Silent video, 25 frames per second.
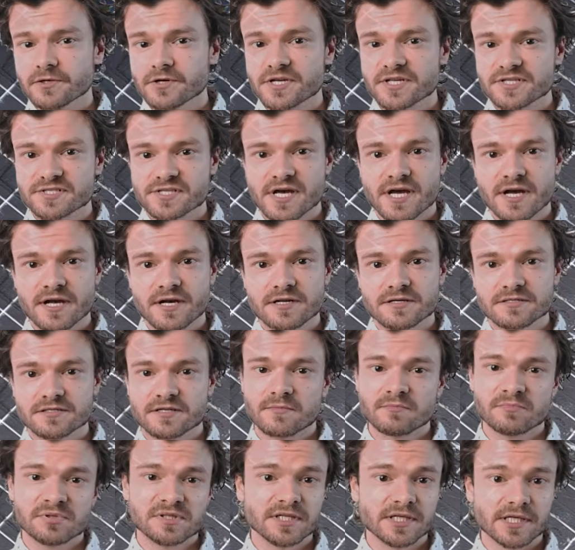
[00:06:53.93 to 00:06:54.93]
design is
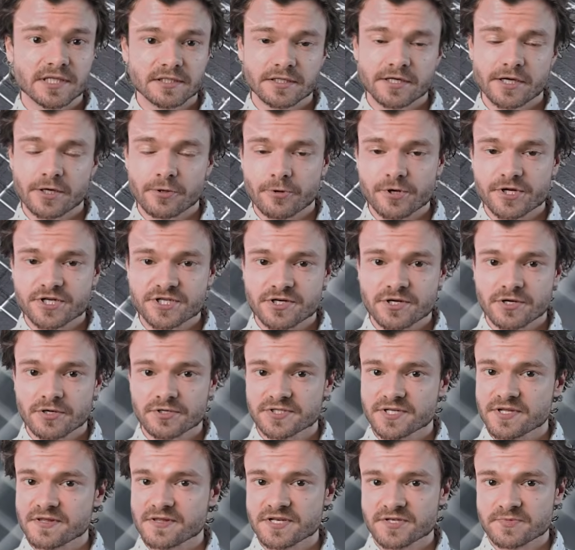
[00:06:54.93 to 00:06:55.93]
completely original
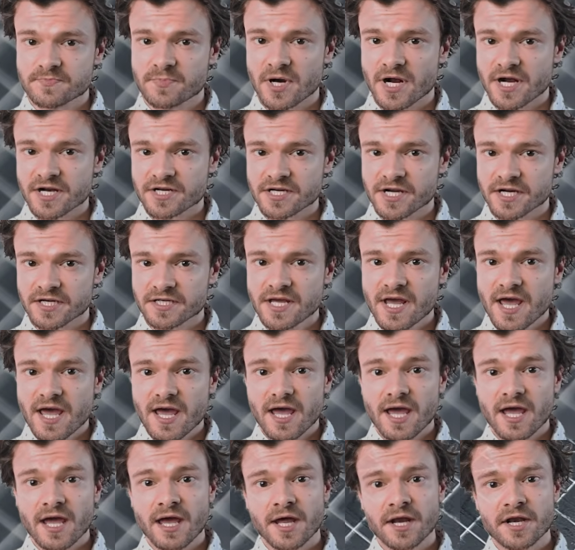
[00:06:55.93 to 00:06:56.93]
to this project,
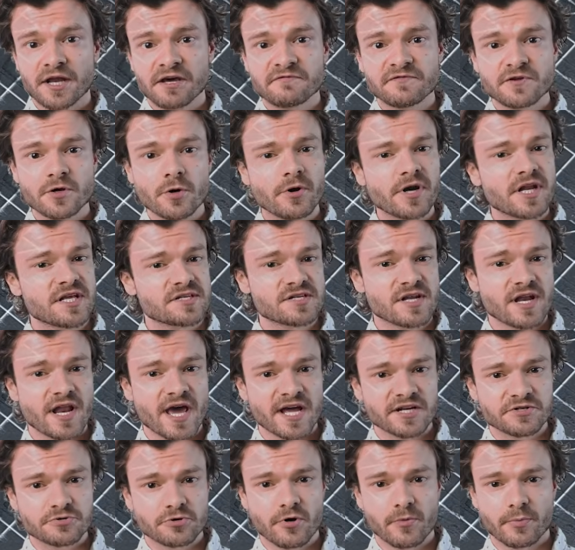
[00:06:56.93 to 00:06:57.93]
and I view it as a
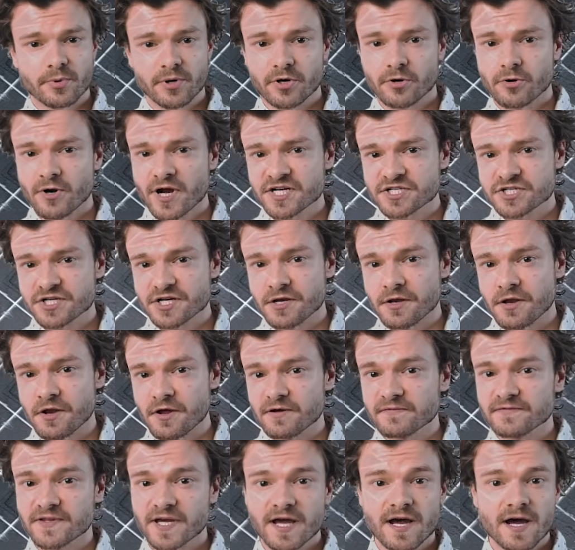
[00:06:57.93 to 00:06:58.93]
natural progression
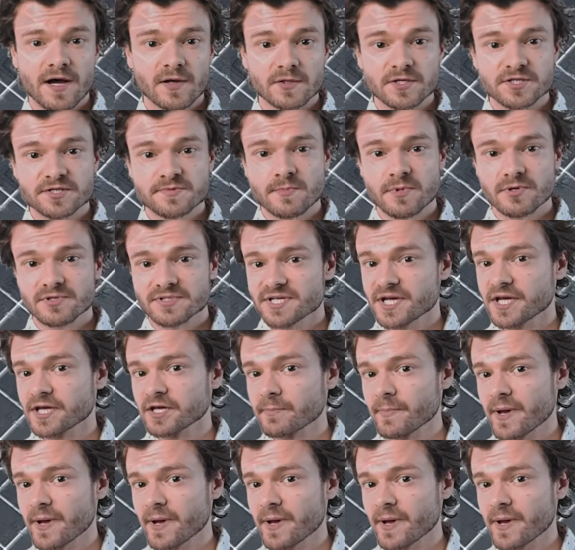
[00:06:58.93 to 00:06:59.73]
of the countless mosaic